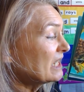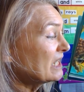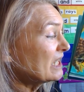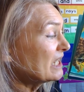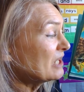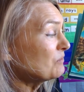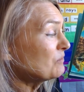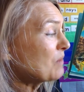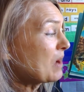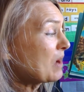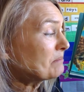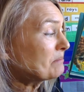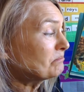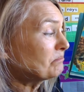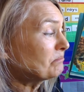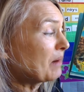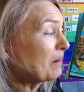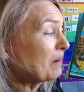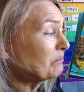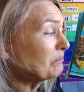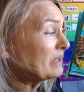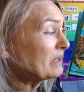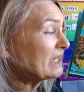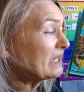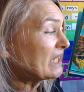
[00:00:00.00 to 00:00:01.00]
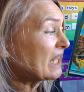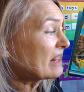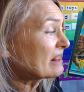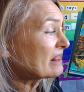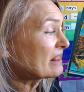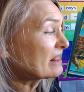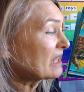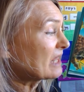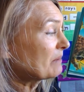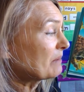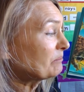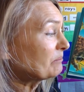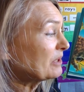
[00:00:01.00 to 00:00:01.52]
He went bumping
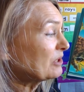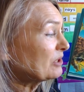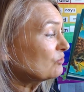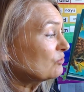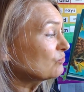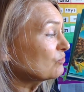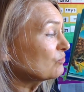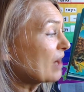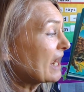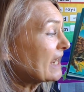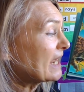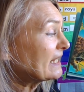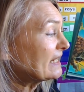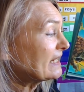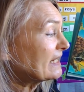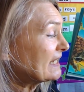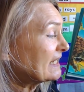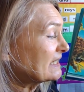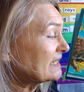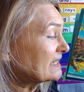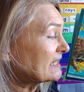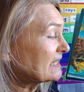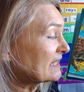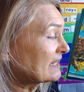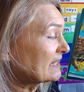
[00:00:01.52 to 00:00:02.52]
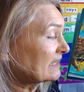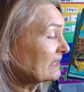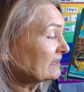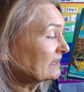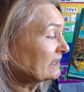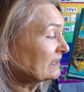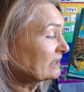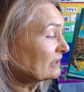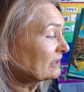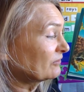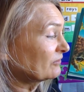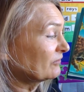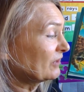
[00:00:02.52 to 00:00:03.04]
and thumping right into the
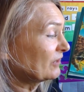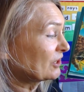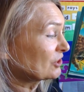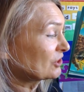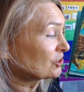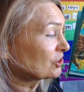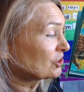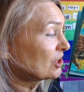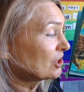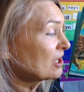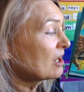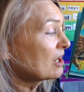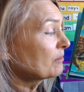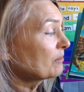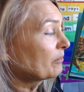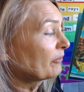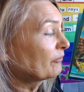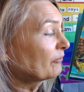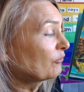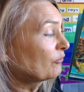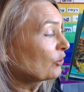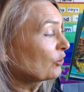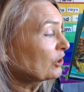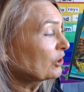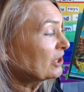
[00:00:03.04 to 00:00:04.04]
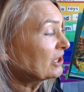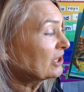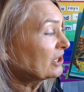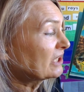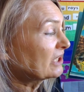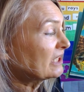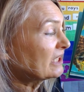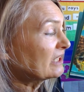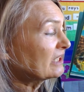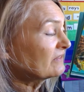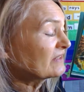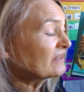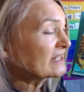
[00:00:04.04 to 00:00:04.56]
little fish before he
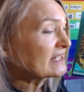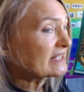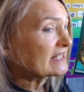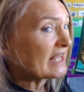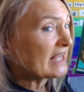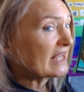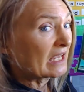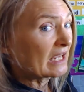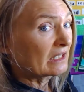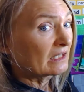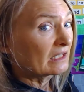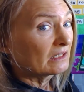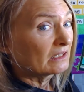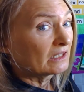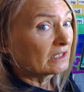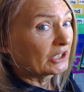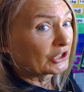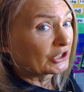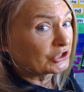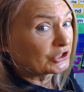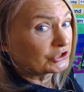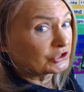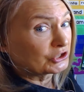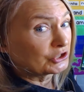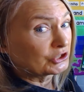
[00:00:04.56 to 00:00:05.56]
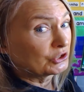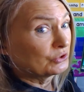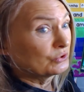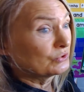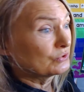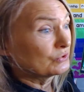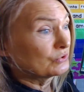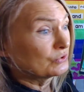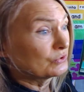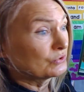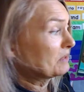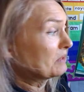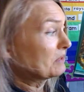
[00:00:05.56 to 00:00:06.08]
could even say,
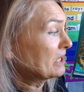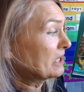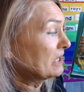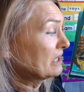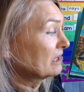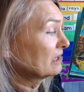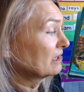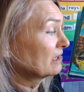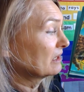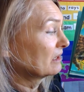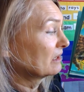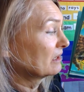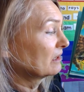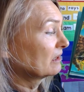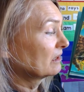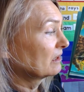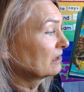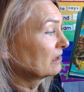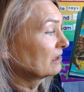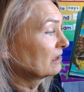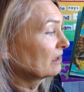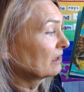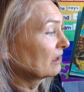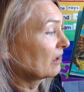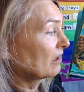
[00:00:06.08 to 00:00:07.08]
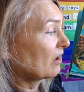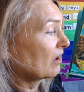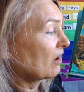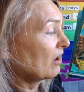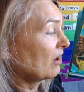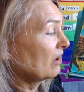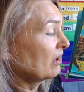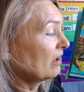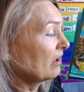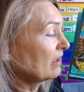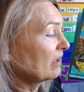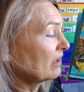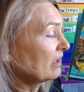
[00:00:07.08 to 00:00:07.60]
Excuse me
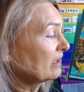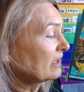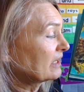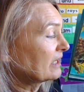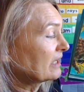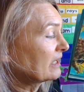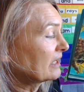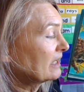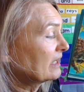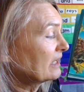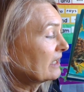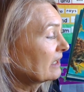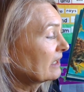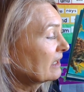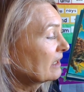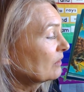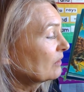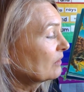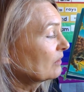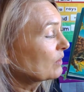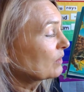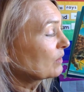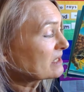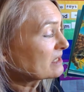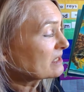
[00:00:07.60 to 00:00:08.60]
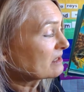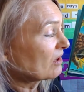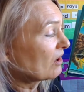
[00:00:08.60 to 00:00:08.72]
he was